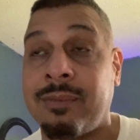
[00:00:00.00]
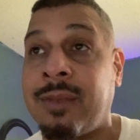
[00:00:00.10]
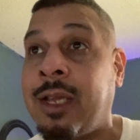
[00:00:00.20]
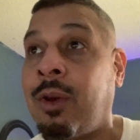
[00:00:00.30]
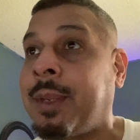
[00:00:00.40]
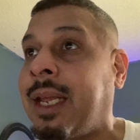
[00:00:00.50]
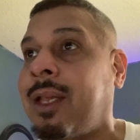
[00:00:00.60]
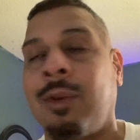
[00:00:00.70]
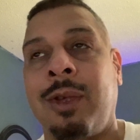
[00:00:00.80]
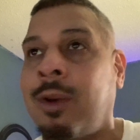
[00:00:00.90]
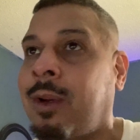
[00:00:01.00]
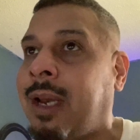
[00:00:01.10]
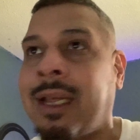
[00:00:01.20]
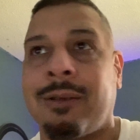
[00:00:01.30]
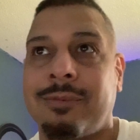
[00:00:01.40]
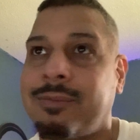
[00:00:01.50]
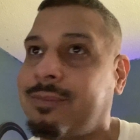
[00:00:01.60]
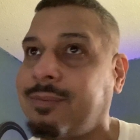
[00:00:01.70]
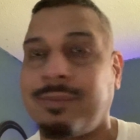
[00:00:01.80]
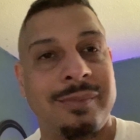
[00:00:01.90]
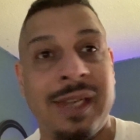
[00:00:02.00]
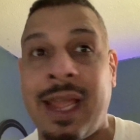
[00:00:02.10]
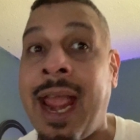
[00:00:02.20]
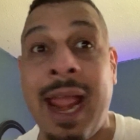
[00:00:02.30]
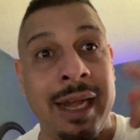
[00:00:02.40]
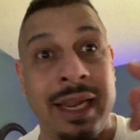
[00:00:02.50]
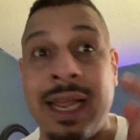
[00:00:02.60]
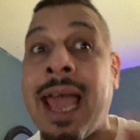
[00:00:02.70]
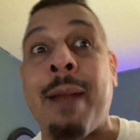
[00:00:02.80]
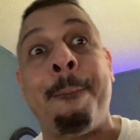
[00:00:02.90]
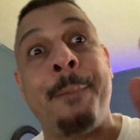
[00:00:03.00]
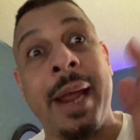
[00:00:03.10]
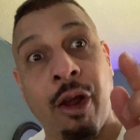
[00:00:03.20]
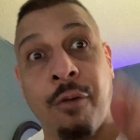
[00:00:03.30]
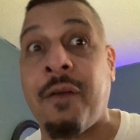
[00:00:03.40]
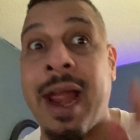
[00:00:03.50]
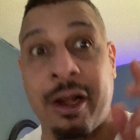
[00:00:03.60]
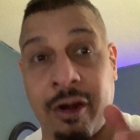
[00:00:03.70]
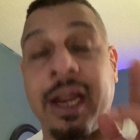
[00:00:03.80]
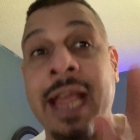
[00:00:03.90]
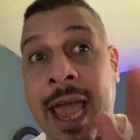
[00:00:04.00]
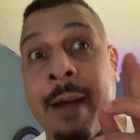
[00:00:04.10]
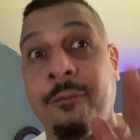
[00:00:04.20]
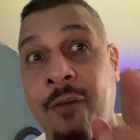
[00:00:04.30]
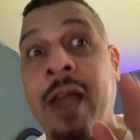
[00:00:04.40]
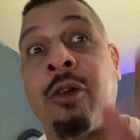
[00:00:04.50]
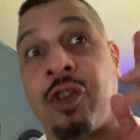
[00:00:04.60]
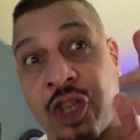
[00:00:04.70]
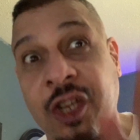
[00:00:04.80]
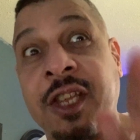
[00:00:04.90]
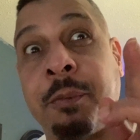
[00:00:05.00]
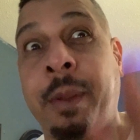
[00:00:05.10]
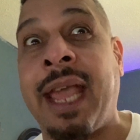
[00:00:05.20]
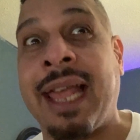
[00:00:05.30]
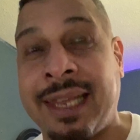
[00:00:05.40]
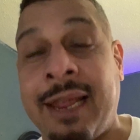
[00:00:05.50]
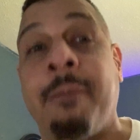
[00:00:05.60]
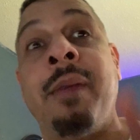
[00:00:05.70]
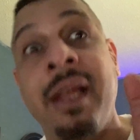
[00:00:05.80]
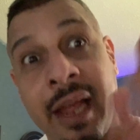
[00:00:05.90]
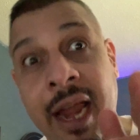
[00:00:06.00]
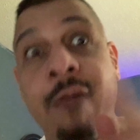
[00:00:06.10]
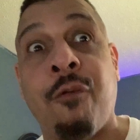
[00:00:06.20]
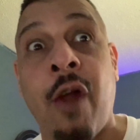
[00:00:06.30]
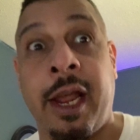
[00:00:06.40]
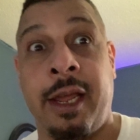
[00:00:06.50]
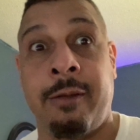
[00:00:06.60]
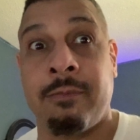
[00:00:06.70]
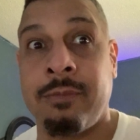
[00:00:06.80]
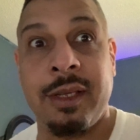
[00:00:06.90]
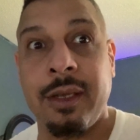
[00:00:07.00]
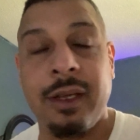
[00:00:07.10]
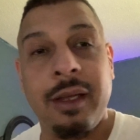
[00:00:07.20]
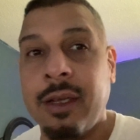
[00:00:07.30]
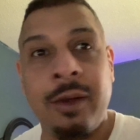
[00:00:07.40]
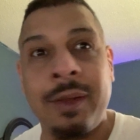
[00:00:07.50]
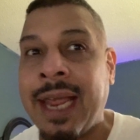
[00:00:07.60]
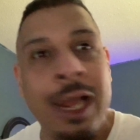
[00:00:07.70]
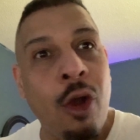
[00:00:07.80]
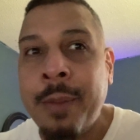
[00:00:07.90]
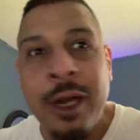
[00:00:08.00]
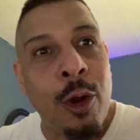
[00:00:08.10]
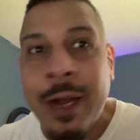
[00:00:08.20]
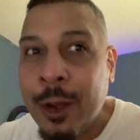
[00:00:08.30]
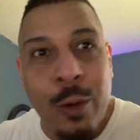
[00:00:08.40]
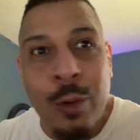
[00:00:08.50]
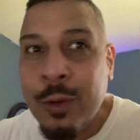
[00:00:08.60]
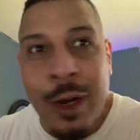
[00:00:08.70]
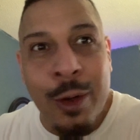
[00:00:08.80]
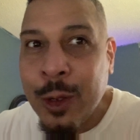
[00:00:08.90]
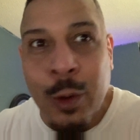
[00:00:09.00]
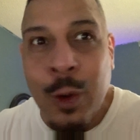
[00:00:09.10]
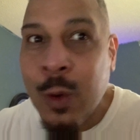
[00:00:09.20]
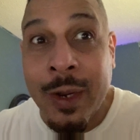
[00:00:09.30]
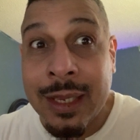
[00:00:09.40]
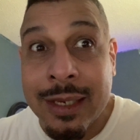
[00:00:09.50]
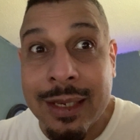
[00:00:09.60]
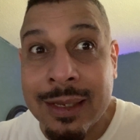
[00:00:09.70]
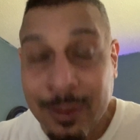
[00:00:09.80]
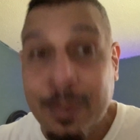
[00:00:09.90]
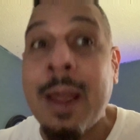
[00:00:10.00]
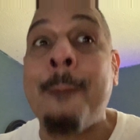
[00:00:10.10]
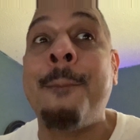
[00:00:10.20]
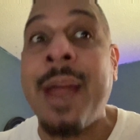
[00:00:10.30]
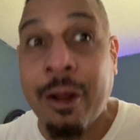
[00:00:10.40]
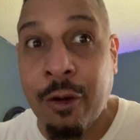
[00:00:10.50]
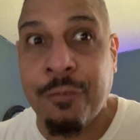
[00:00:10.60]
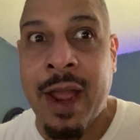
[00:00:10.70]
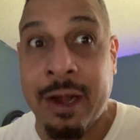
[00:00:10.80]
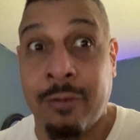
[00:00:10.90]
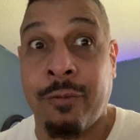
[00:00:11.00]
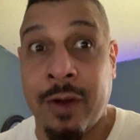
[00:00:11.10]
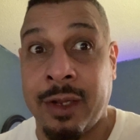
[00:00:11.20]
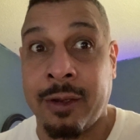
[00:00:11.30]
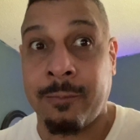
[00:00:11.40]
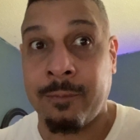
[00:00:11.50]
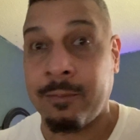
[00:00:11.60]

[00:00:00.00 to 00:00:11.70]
Like you know what I'm saying. So you know, like, and he got a bigger fighter. He got a fighter just as big as him in front of him. You know, there ain't gonna be no little no little Lewis. It's gonna be a bigger fighter in front of him.